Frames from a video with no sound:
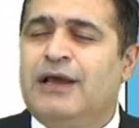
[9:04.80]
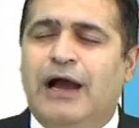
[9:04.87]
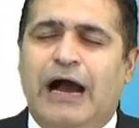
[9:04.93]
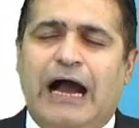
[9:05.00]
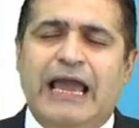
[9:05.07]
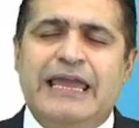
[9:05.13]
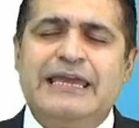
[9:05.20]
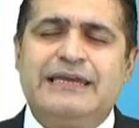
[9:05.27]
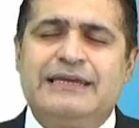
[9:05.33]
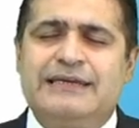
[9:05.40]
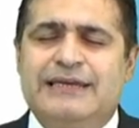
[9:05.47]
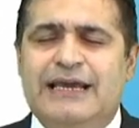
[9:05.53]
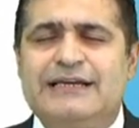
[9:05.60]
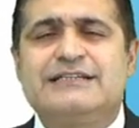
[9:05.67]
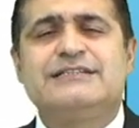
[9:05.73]
I
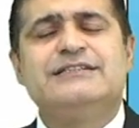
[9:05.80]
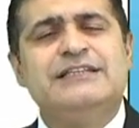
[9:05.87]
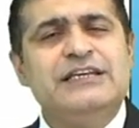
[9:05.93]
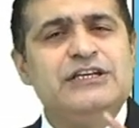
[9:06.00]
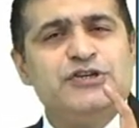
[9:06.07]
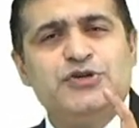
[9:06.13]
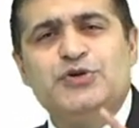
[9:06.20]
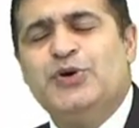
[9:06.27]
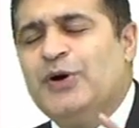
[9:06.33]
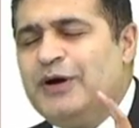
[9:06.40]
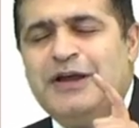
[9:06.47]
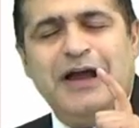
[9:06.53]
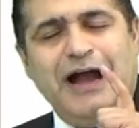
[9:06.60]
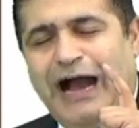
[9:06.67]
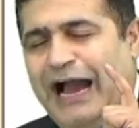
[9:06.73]

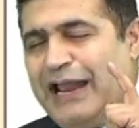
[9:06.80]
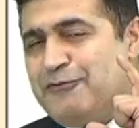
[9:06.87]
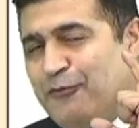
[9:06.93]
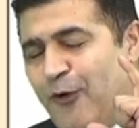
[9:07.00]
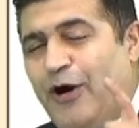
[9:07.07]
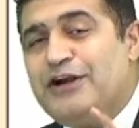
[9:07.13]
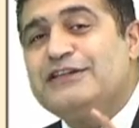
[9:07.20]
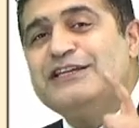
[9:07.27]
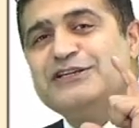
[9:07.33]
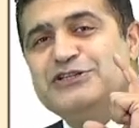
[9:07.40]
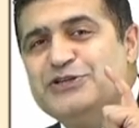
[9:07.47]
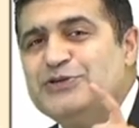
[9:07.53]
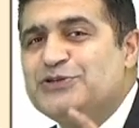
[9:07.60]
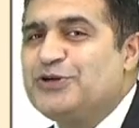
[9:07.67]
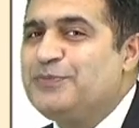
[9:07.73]
want the
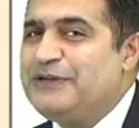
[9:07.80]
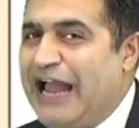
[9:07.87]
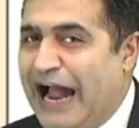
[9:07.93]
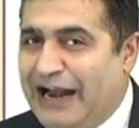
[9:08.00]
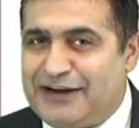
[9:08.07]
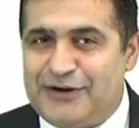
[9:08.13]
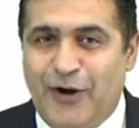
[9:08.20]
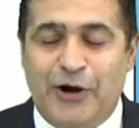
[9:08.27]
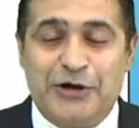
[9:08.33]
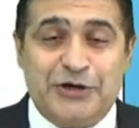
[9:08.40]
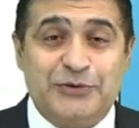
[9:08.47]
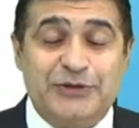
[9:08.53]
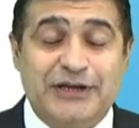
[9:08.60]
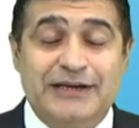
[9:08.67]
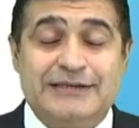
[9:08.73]
you to be added on to
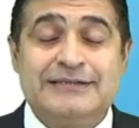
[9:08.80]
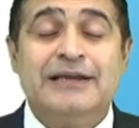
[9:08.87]
that,